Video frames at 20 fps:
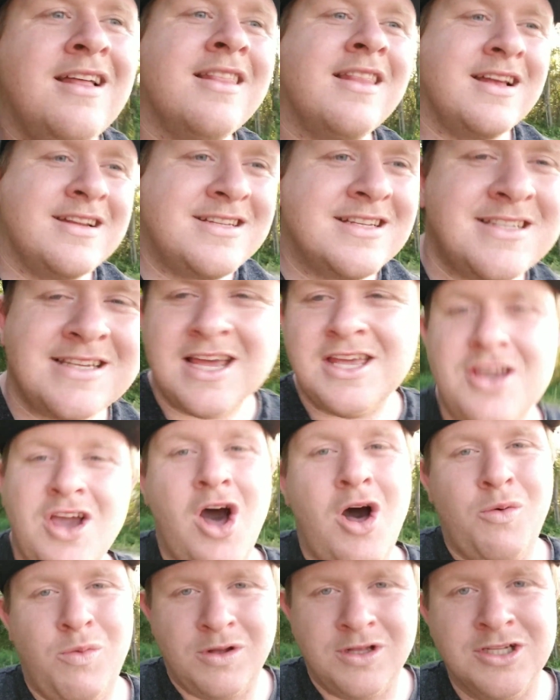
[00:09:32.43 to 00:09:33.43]
let's just say
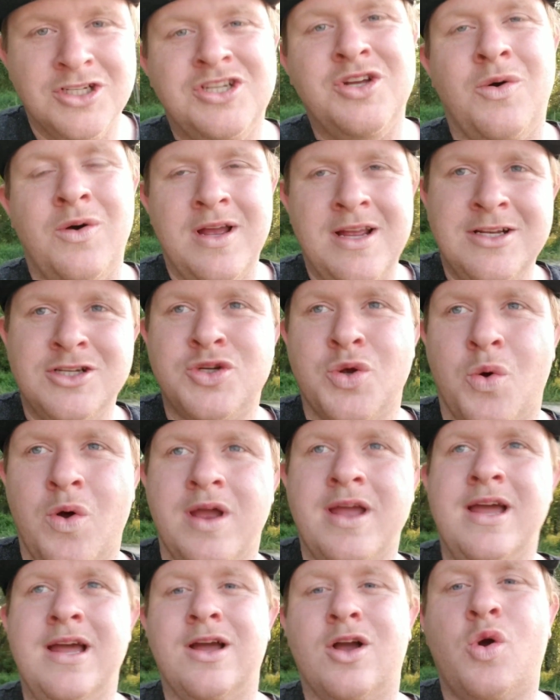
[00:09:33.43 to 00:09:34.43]
y'all will enjoy
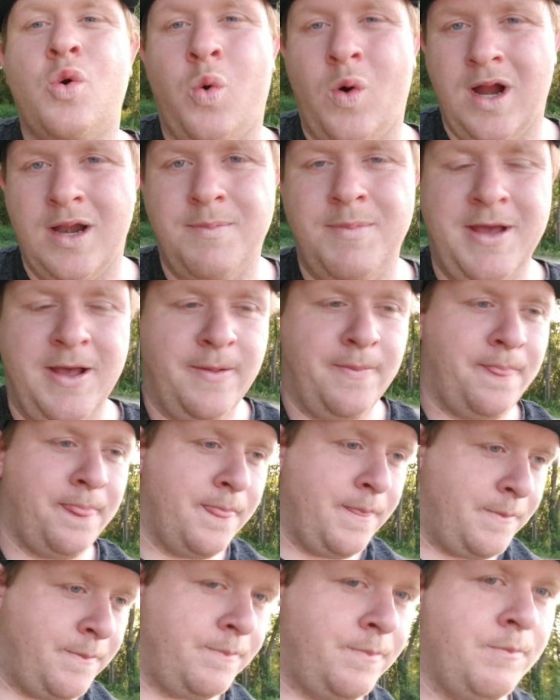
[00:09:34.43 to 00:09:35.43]
it quite a bit.
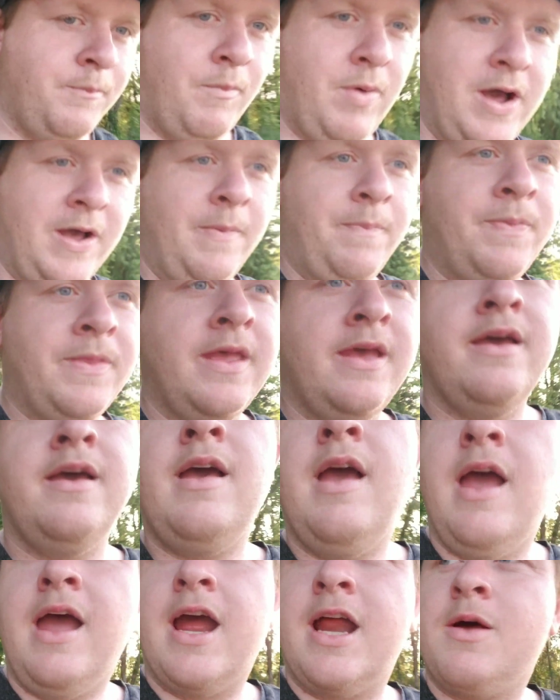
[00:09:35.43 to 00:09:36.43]
But
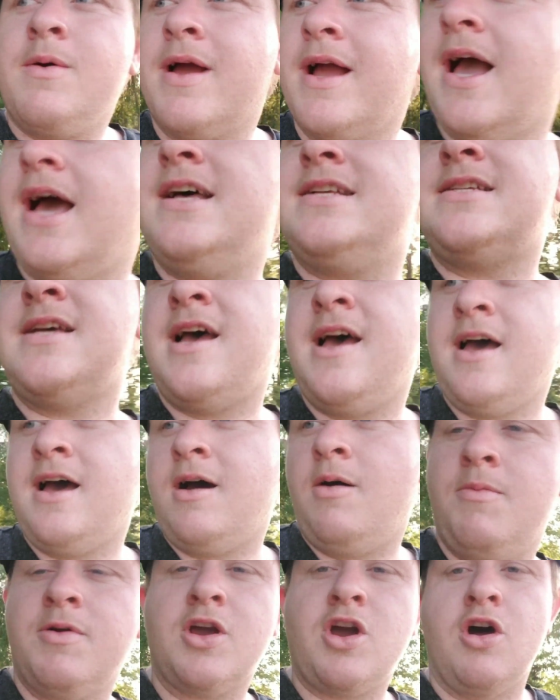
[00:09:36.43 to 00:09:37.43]
Anyway, guys,
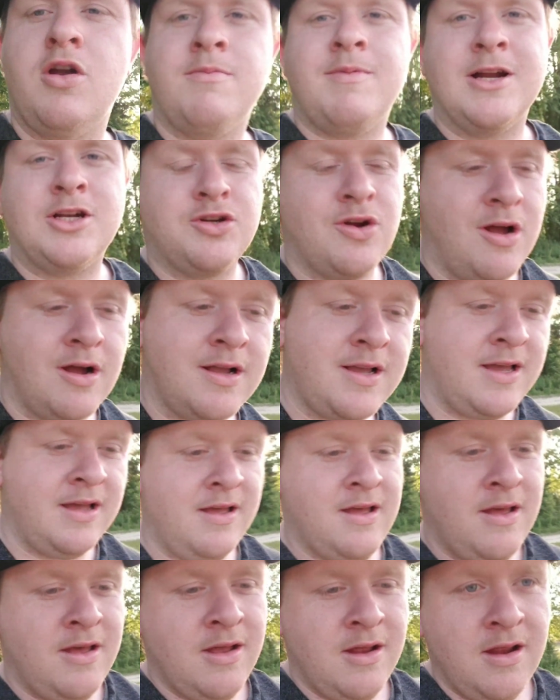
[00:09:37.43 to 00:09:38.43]
I'm gonna go to my truck,
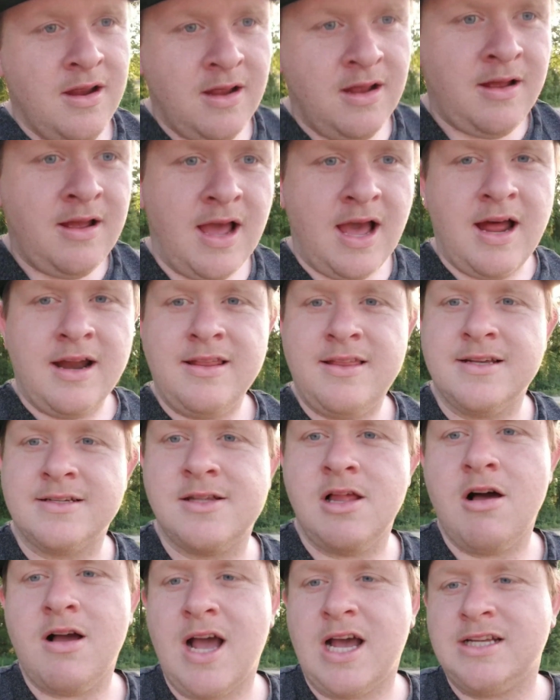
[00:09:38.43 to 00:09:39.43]
edit this
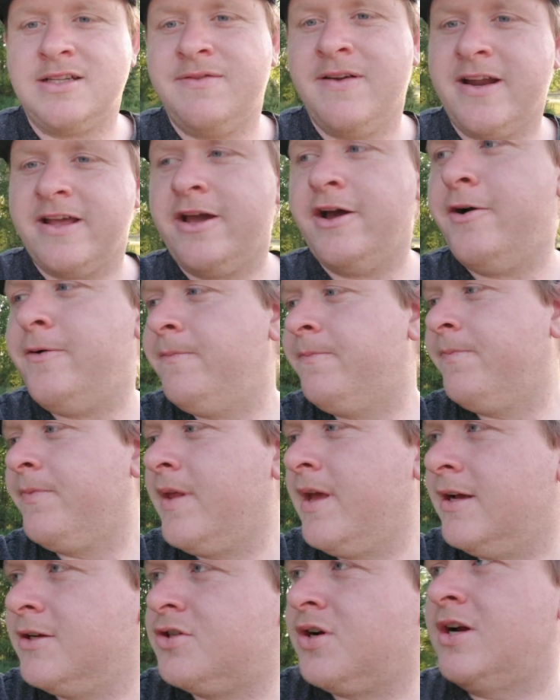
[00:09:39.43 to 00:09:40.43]
long ass video,
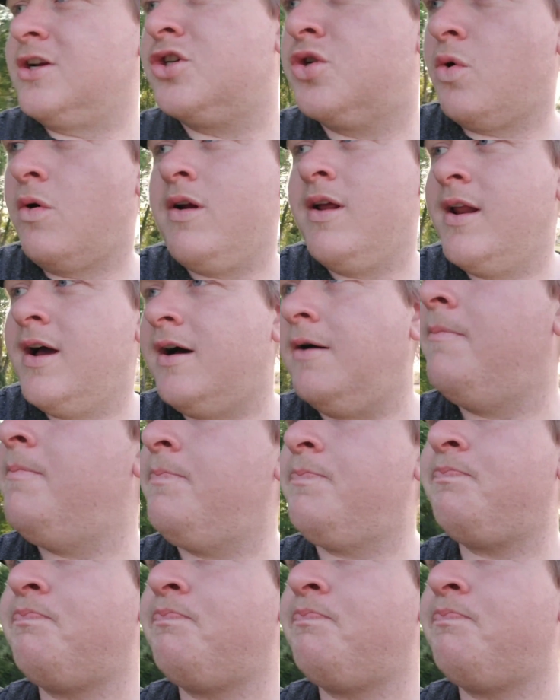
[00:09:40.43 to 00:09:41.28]
and try to shorten it up